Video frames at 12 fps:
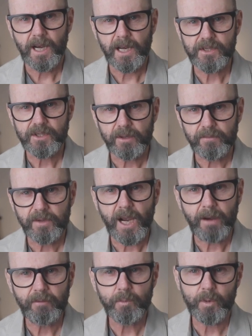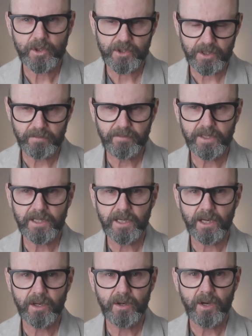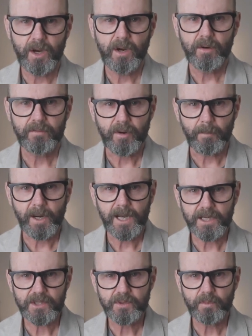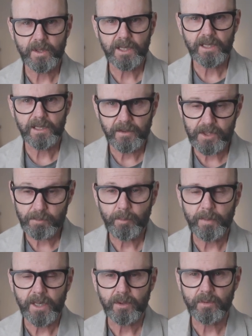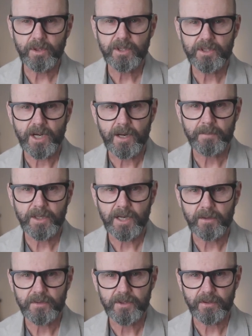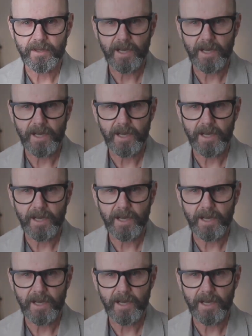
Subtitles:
And so if you haven't watched the video from last week, this would be a good time to go and do